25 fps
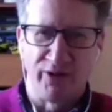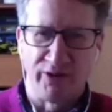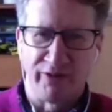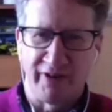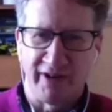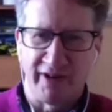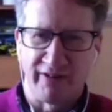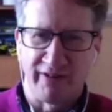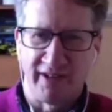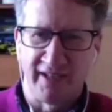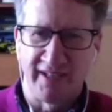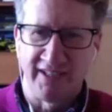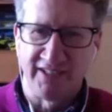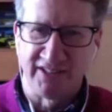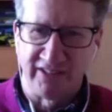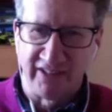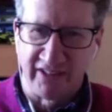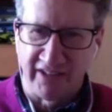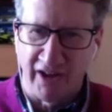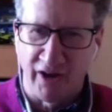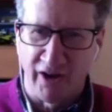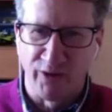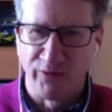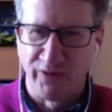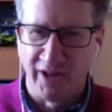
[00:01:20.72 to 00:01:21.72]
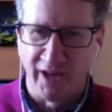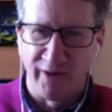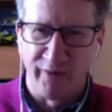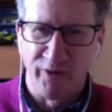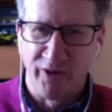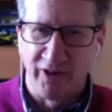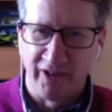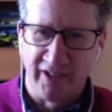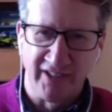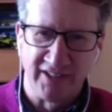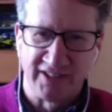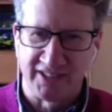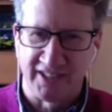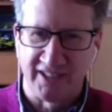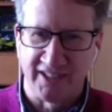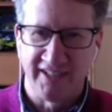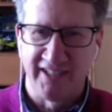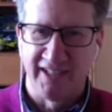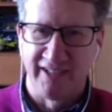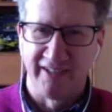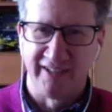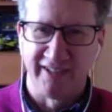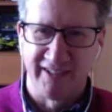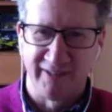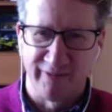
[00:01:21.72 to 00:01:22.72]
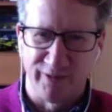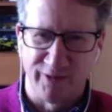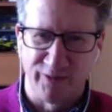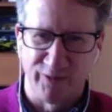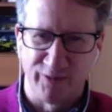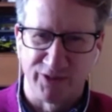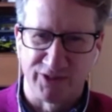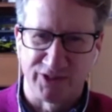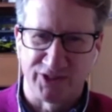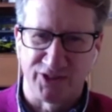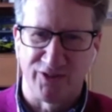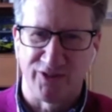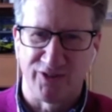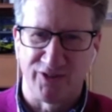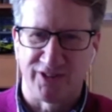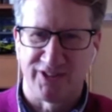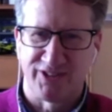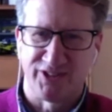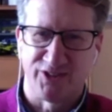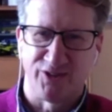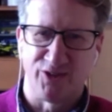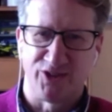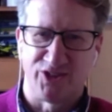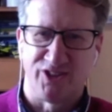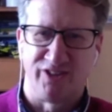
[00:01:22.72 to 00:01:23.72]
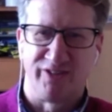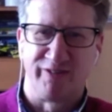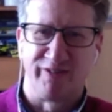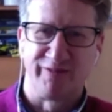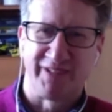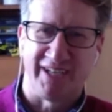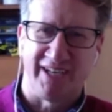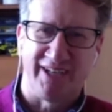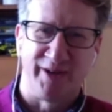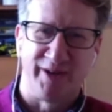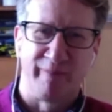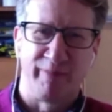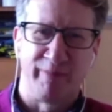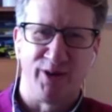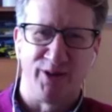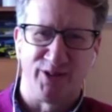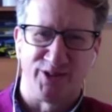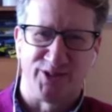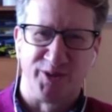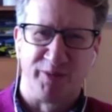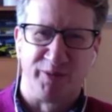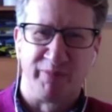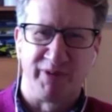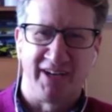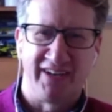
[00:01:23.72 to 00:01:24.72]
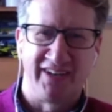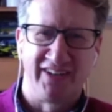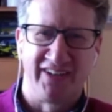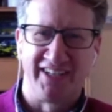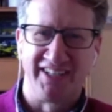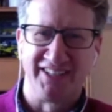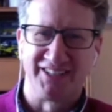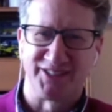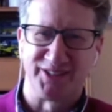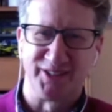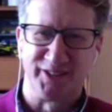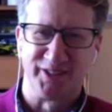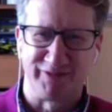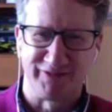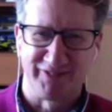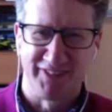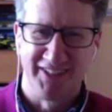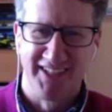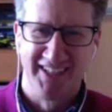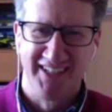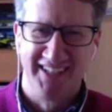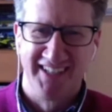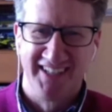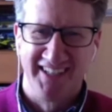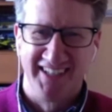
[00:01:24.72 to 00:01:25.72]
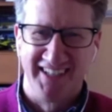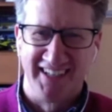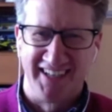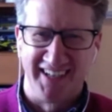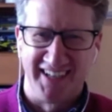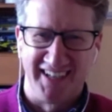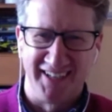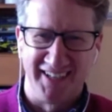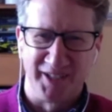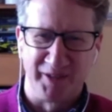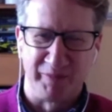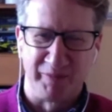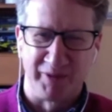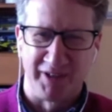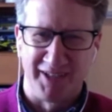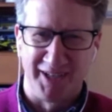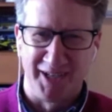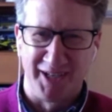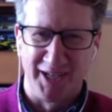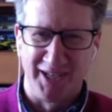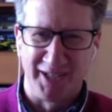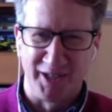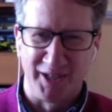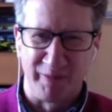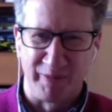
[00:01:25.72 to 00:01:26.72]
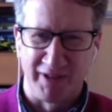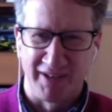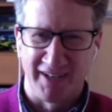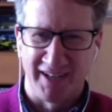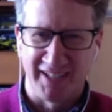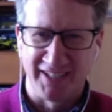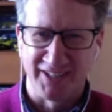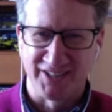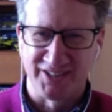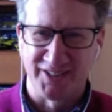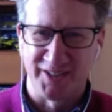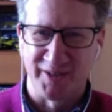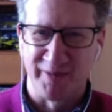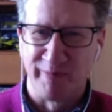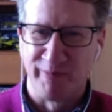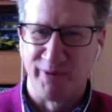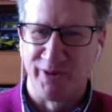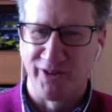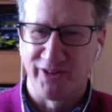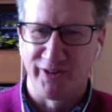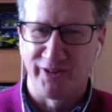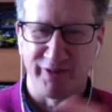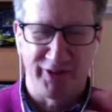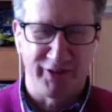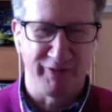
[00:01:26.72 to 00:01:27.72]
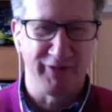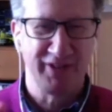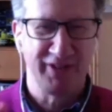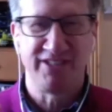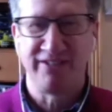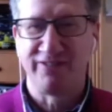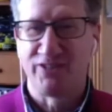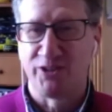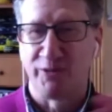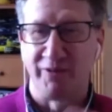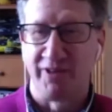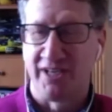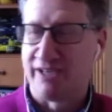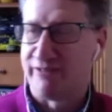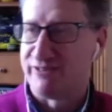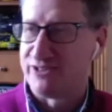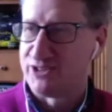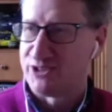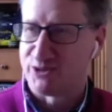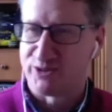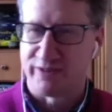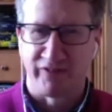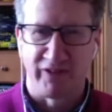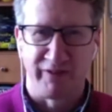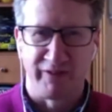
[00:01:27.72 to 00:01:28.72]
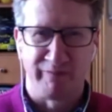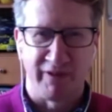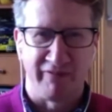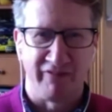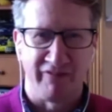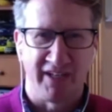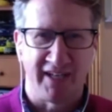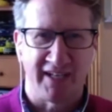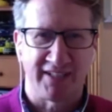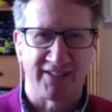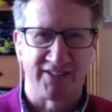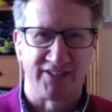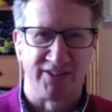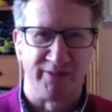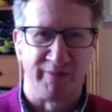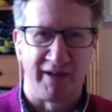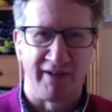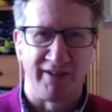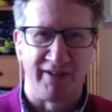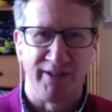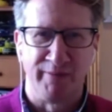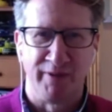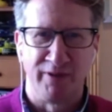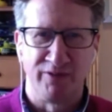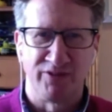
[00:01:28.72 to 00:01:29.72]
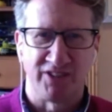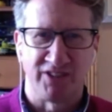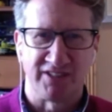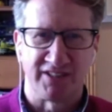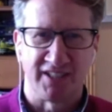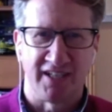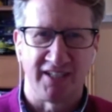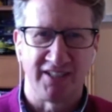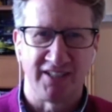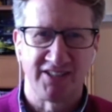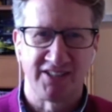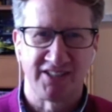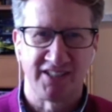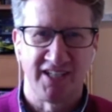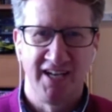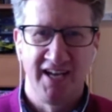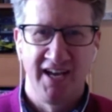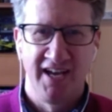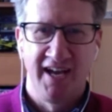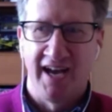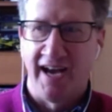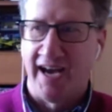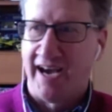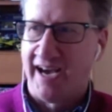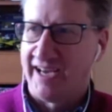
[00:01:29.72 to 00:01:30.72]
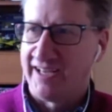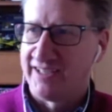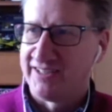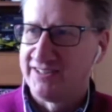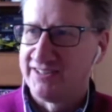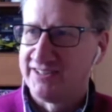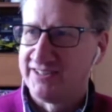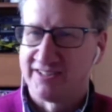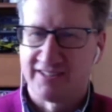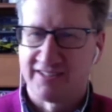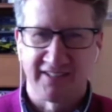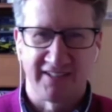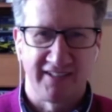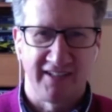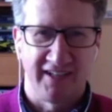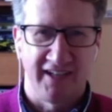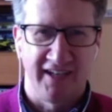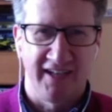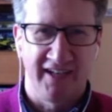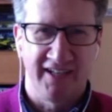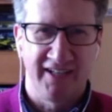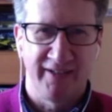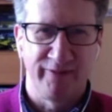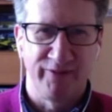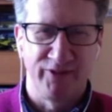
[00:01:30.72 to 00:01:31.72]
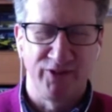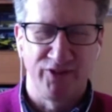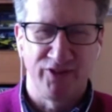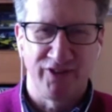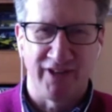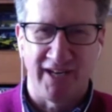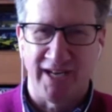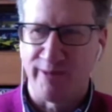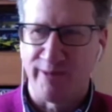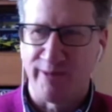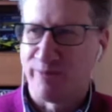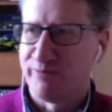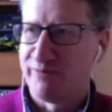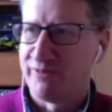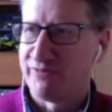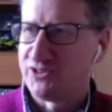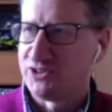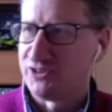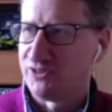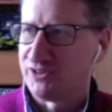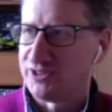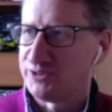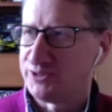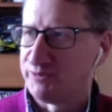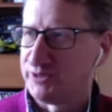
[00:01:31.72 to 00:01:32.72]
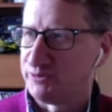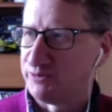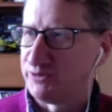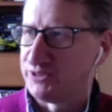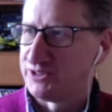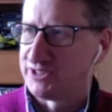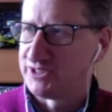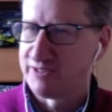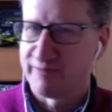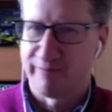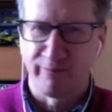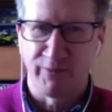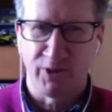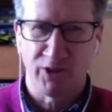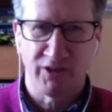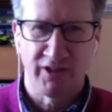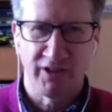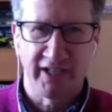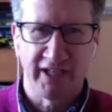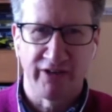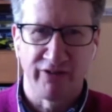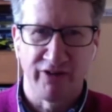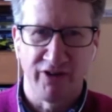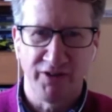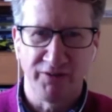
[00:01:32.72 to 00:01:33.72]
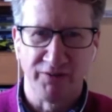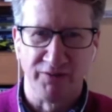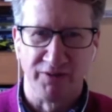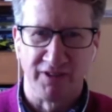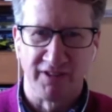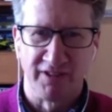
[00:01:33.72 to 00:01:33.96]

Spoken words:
around Leeds and the whole networking scene, and we'll touch on kind of personal branding stuff a little bit later on. But the reason you come on here is just having a bit of a natter about your music taste and your album of choice, which was Motley Crue.